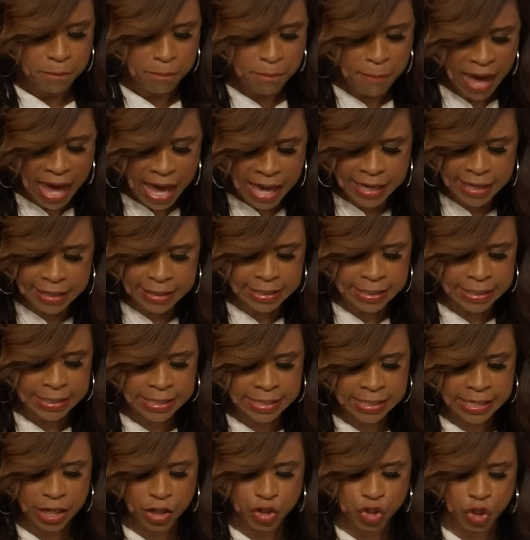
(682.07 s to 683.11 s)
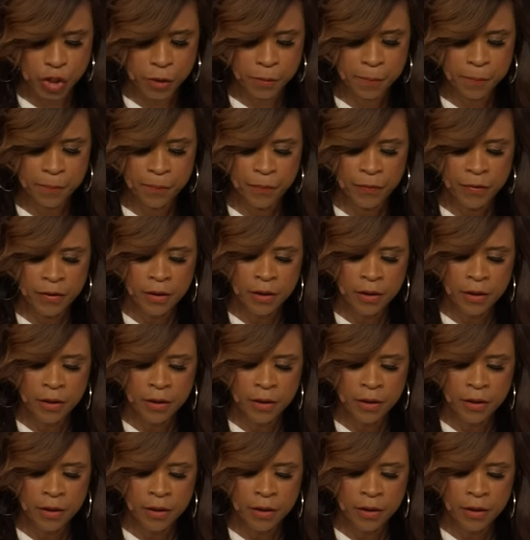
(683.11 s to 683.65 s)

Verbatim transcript: Make a decision.